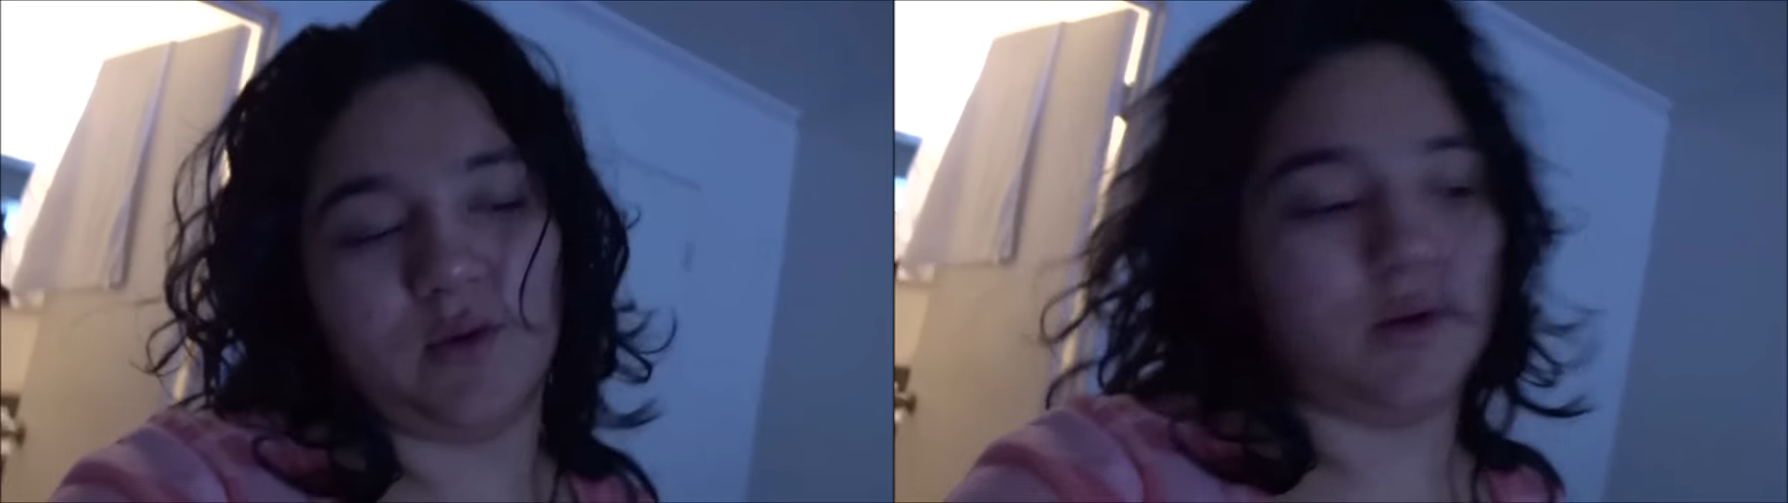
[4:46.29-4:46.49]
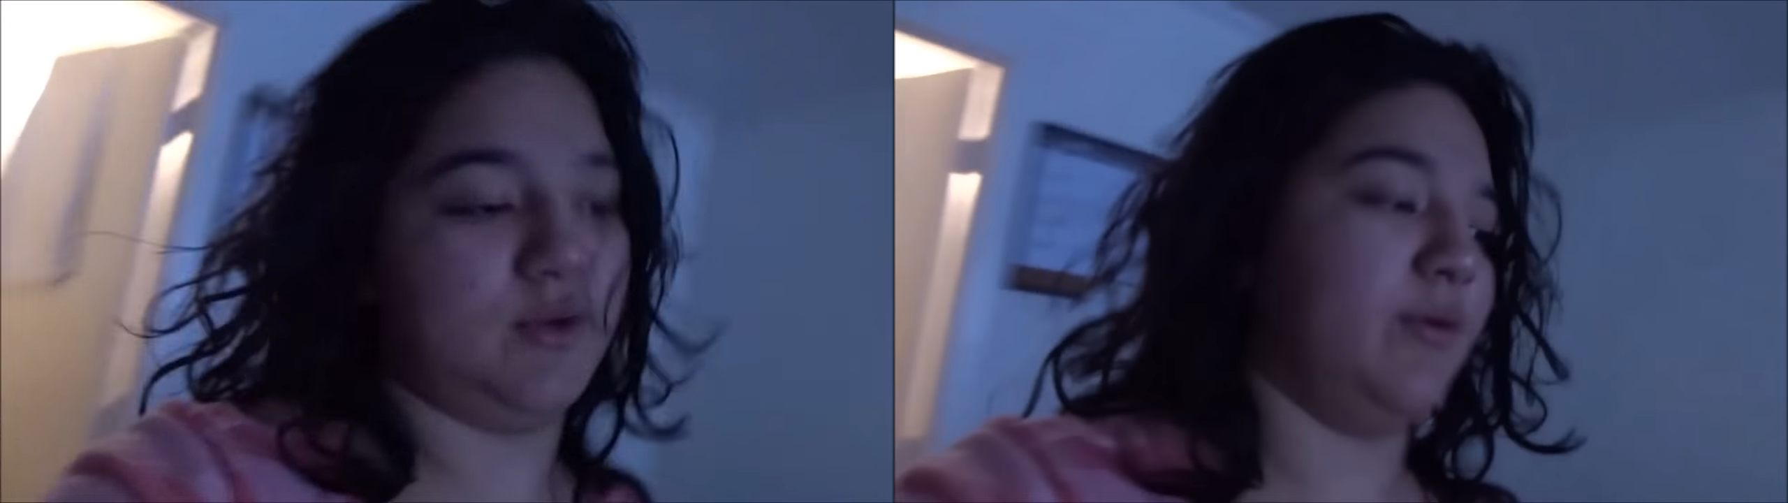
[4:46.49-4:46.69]
we
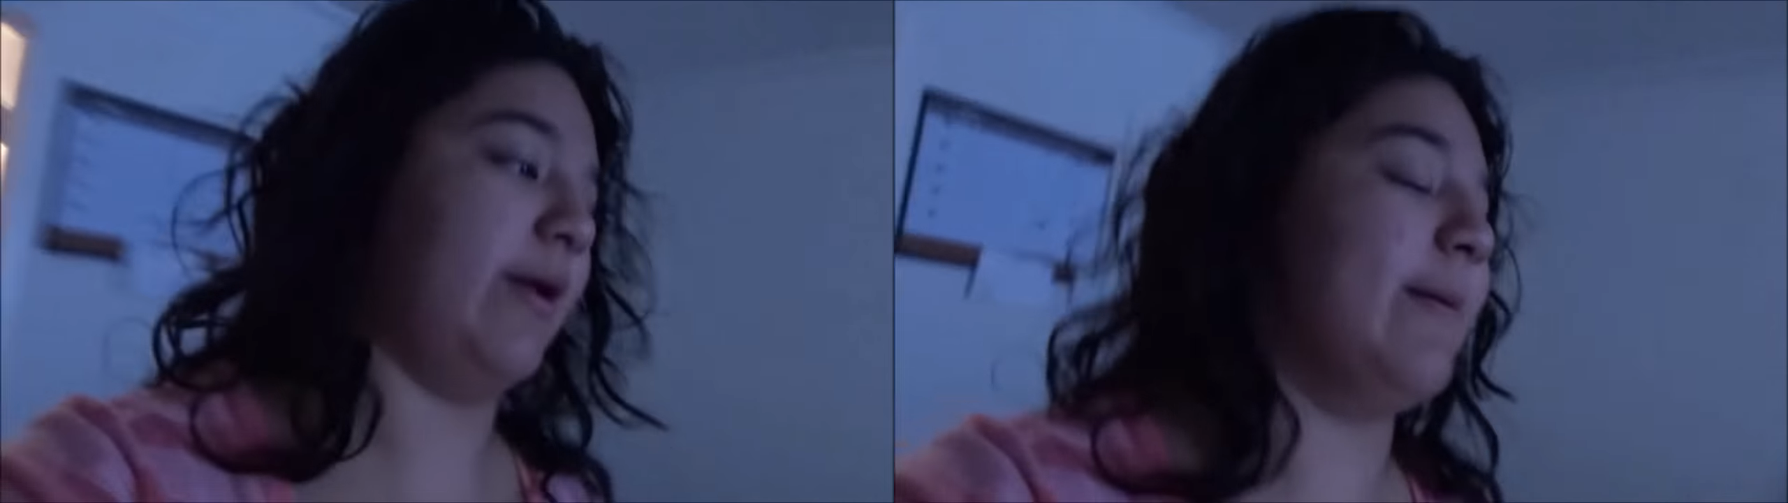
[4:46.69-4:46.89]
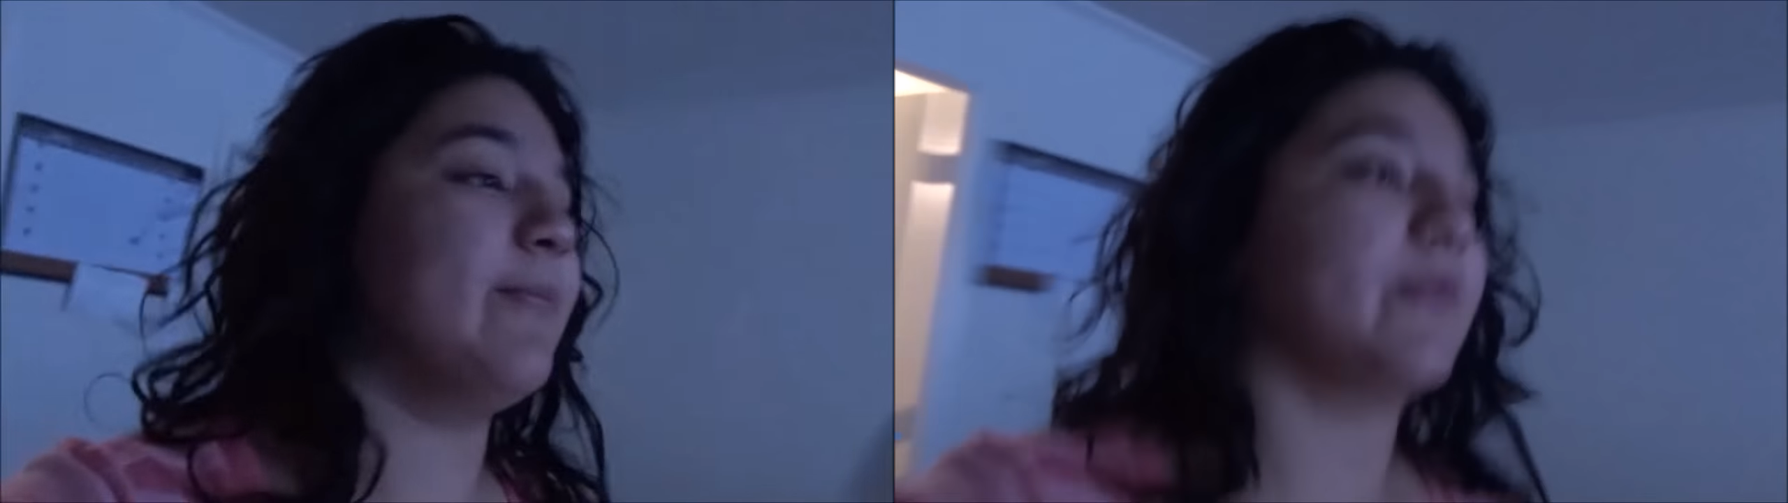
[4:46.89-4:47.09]
all do
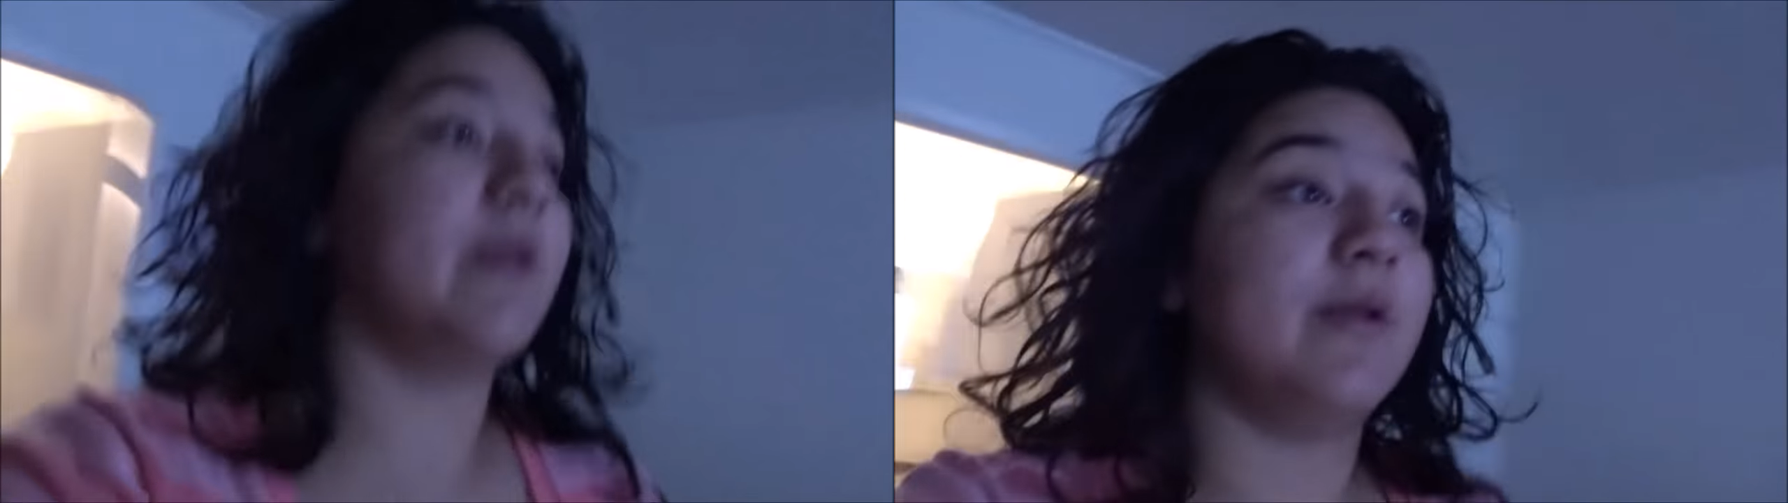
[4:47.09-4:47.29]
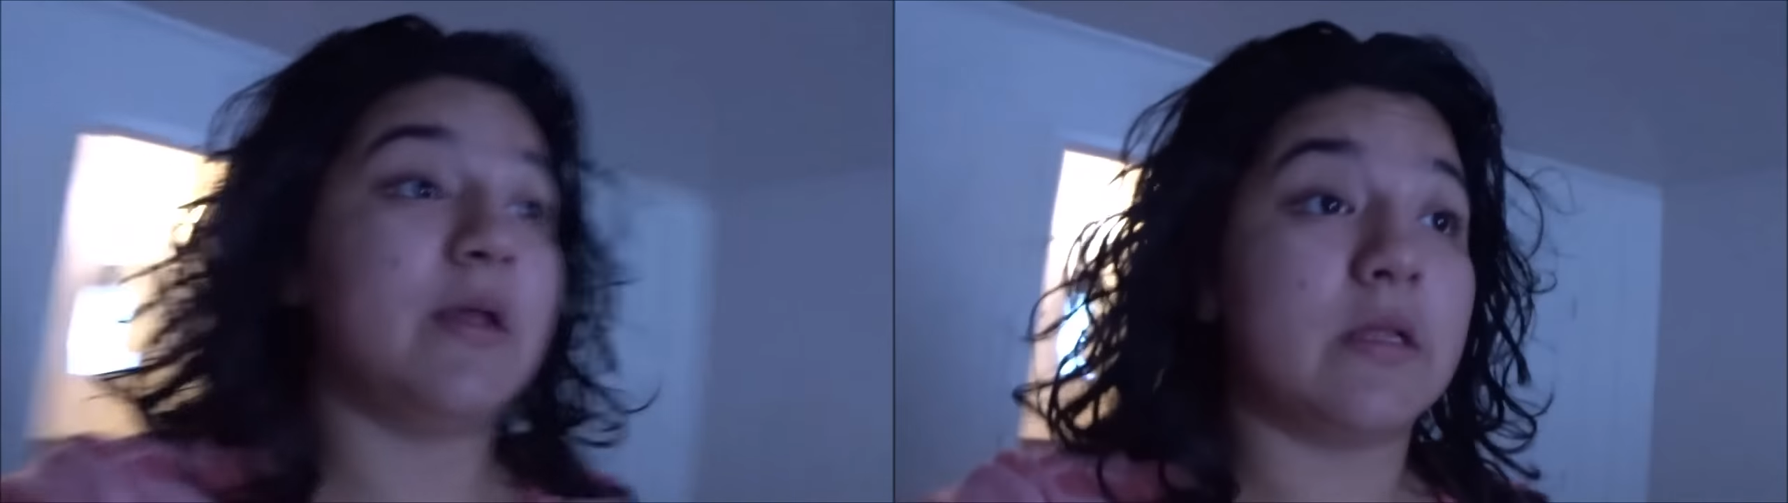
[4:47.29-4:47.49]
it.
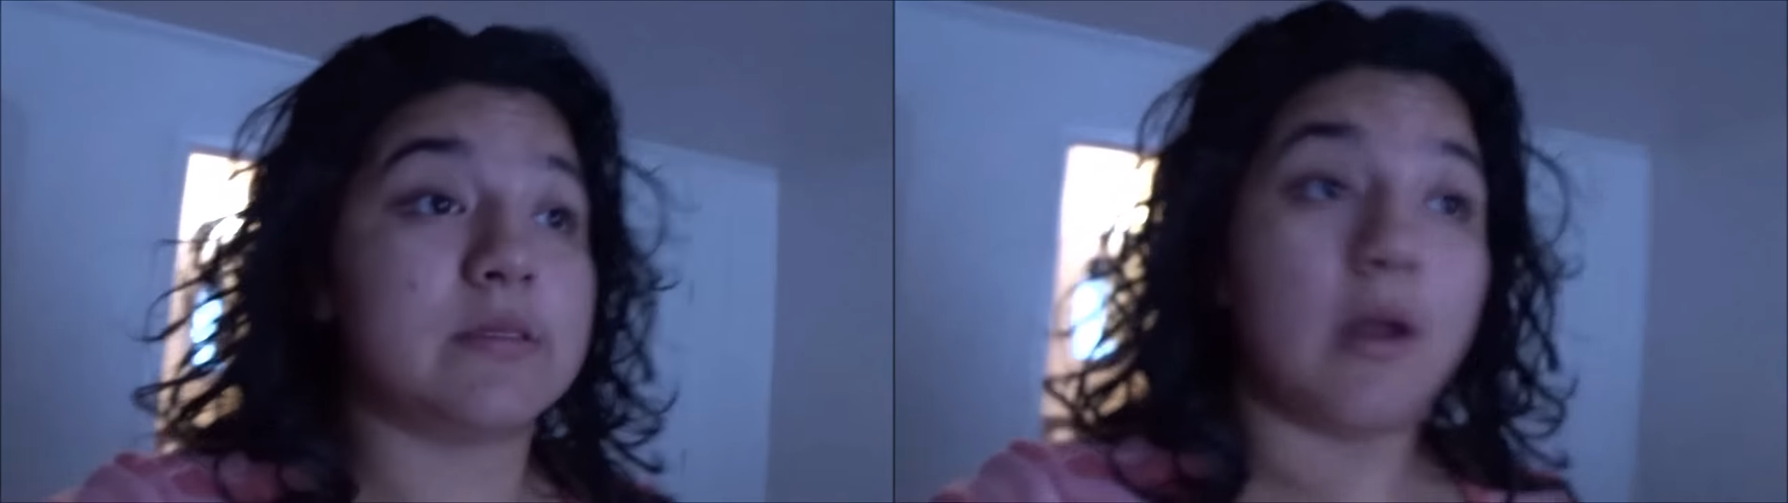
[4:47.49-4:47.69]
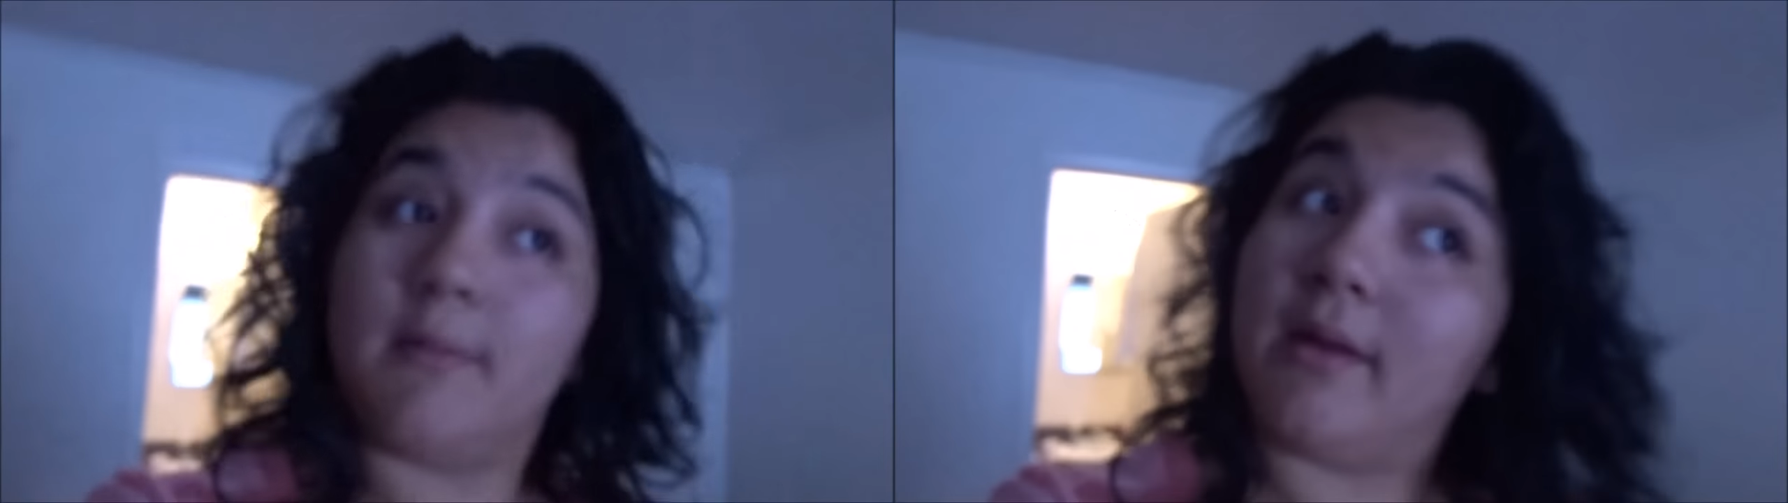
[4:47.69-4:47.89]

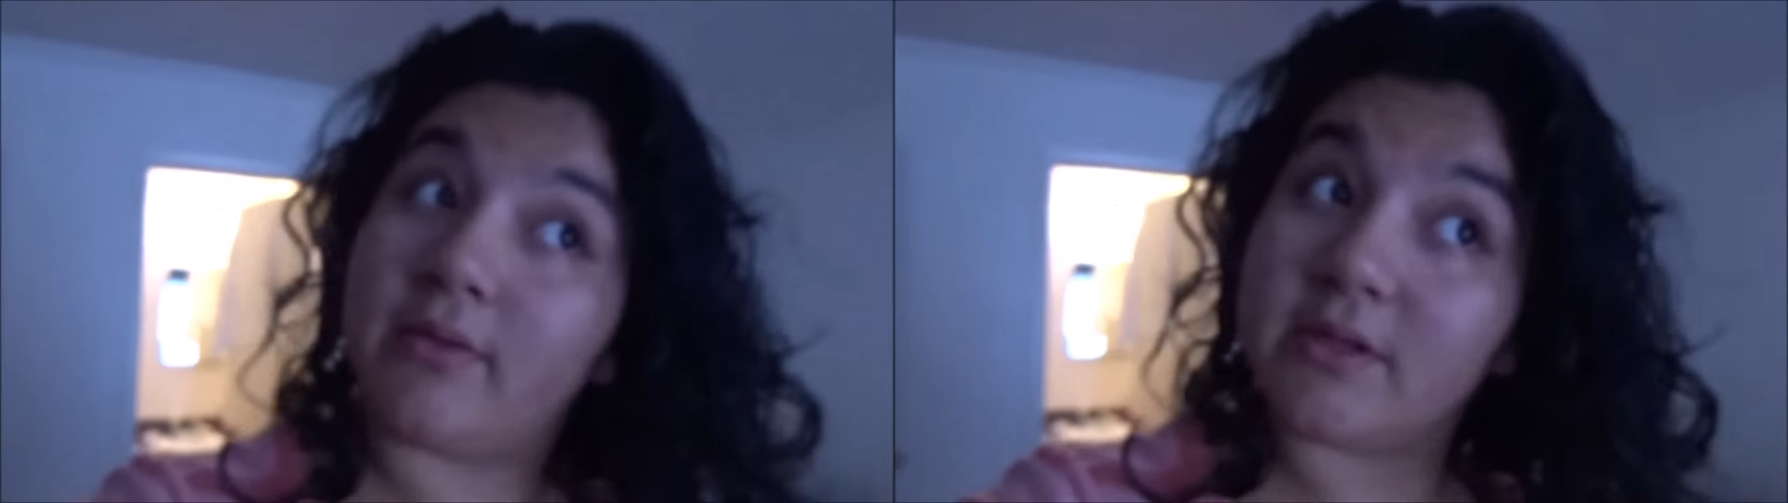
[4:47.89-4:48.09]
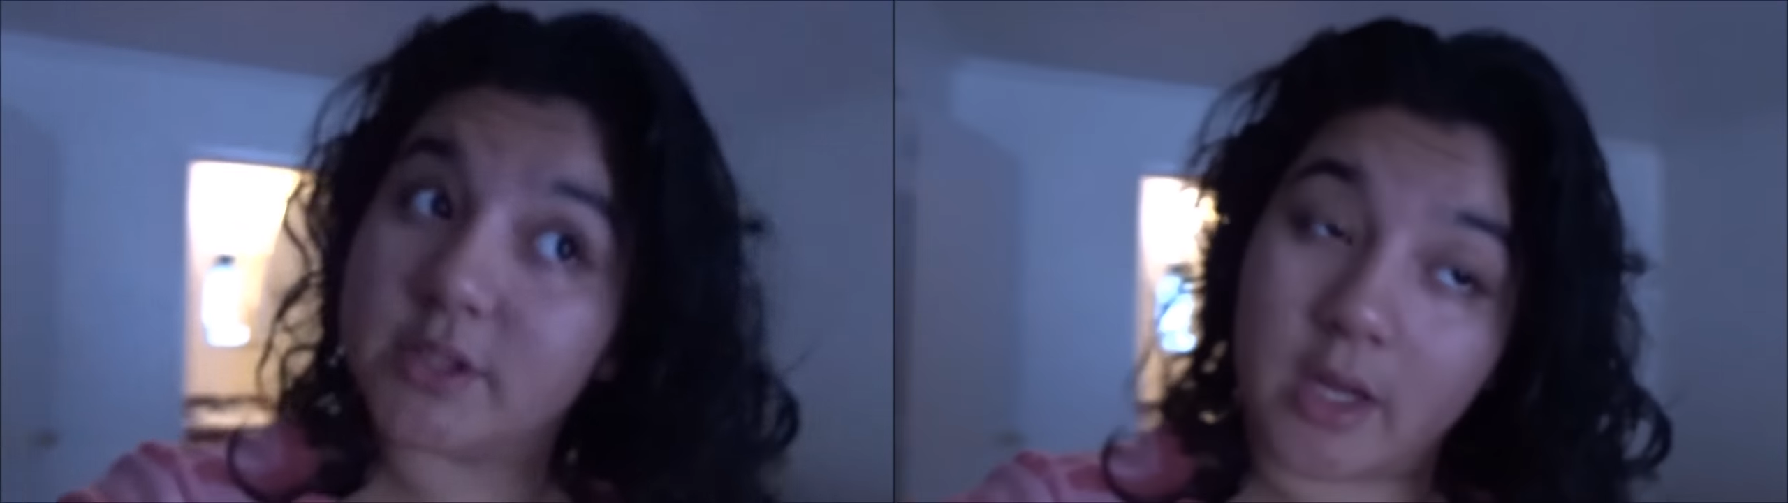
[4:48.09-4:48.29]
So I'm out
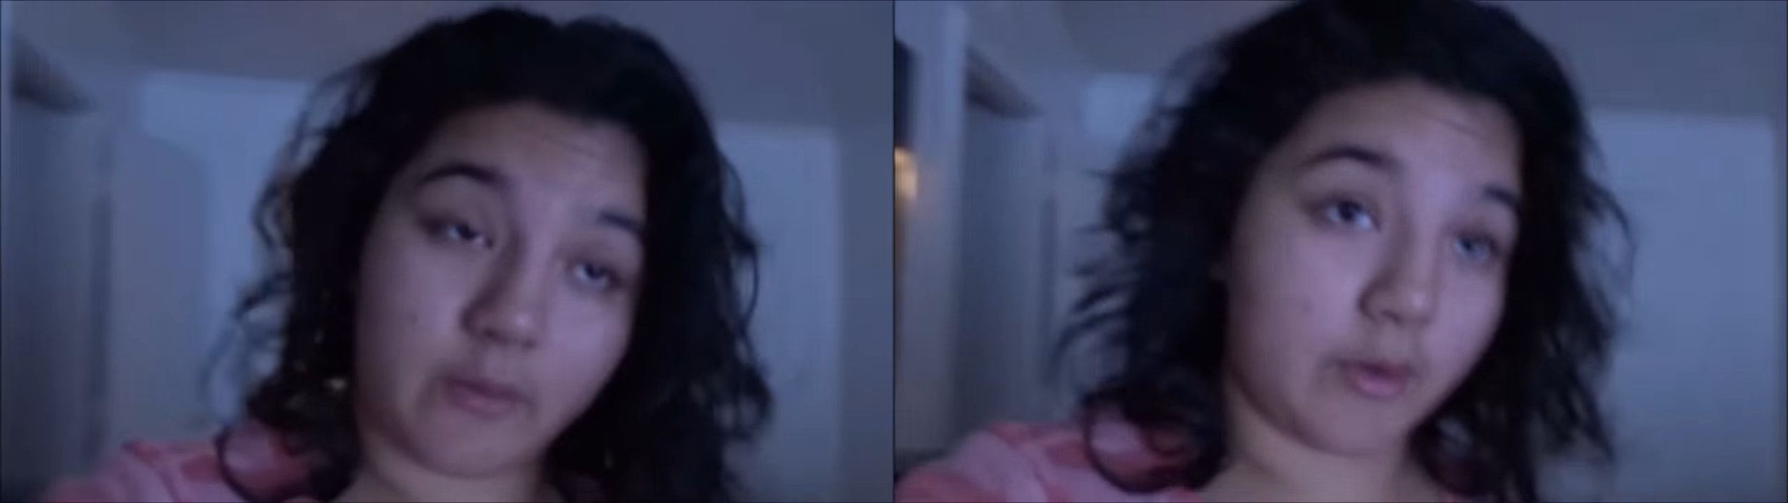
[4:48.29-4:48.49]
the shower,